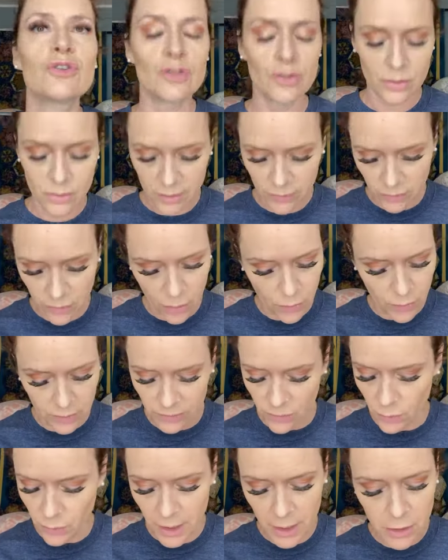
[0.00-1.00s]
it's
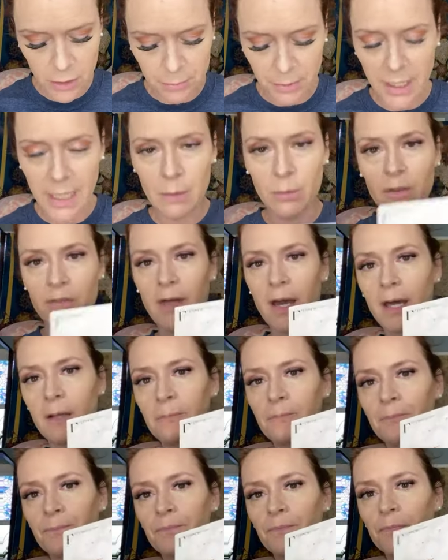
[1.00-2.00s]
okay, you're playing with
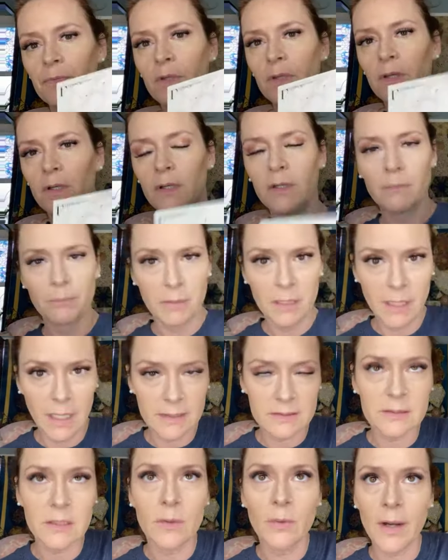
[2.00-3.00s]
that. Be
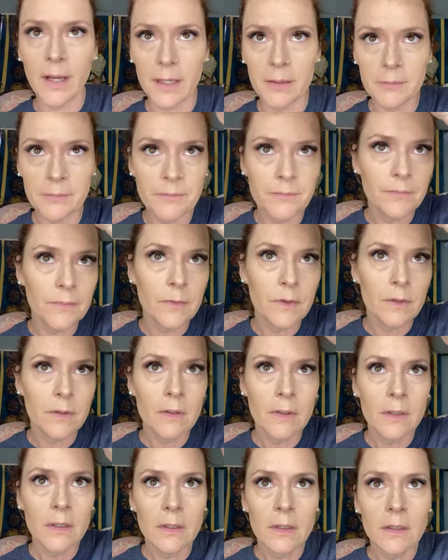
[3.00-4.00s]
nice and quiet.
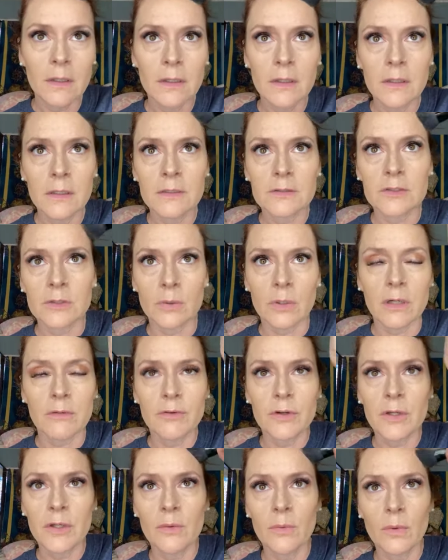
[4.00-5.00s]
So wherever
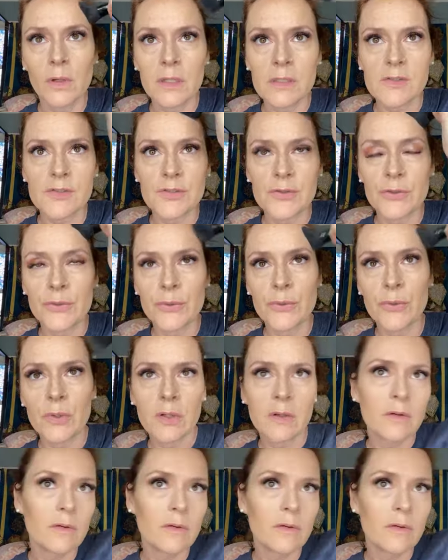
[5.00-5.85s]
you want to